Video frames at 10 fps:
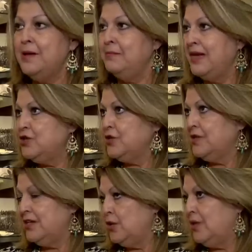Make sure
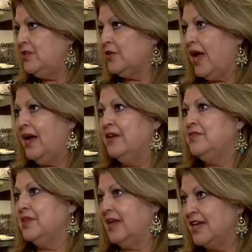that you either have
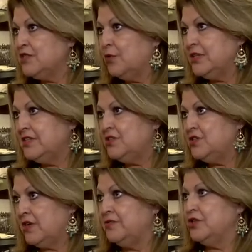the last four
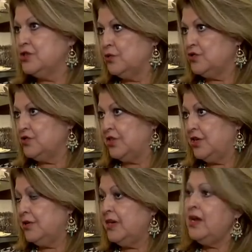digits of your social
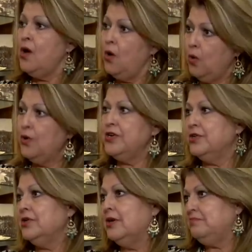security or
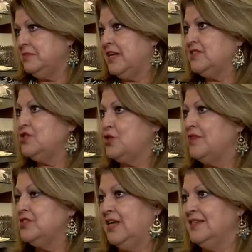your Texas
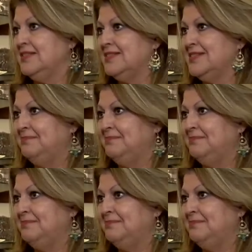driver's license.